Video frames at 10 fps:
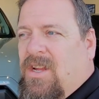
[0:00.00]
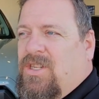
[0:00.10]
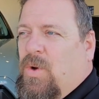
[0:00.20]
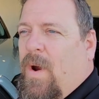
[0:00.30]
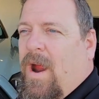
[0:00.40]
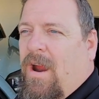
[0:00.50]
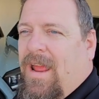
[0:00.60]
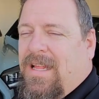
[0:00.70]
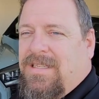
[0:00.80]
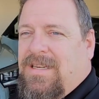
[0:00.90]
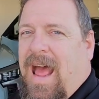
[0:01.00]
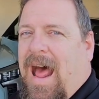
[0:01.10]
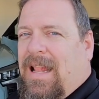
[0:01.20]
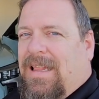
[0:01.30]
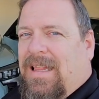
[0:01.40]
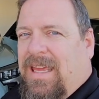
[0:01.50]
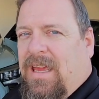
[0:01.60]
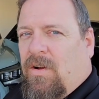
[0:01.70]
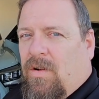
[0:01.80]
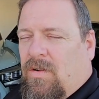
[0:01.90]
to where it's not
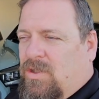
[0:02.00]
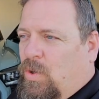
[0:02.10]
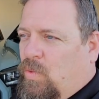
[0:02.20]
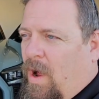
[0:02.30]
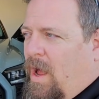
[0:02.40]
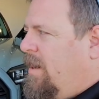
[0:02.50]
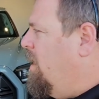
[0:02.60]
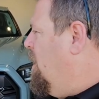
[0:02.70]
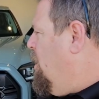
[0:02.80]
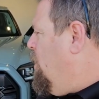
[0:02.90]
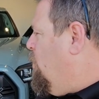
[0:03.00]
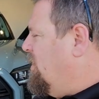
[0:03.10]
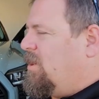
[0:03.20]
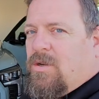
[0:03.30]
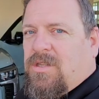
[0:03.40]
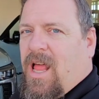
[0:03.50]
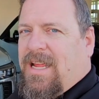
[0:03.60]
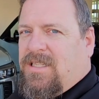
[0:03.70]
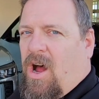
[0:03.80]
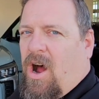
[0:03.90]
legal to run with those
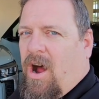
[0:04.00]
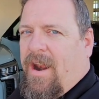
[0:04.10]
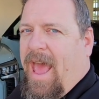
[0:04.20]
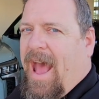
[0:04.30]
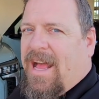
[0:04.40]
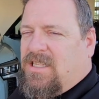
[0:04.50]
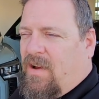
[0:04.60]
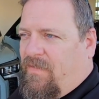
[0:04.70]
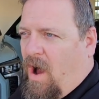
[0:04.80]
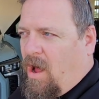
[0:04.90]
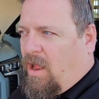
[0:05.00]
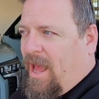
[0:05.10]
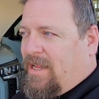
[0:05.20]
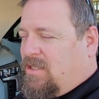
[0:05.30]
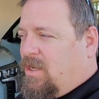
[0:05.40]
lights on as fog lights.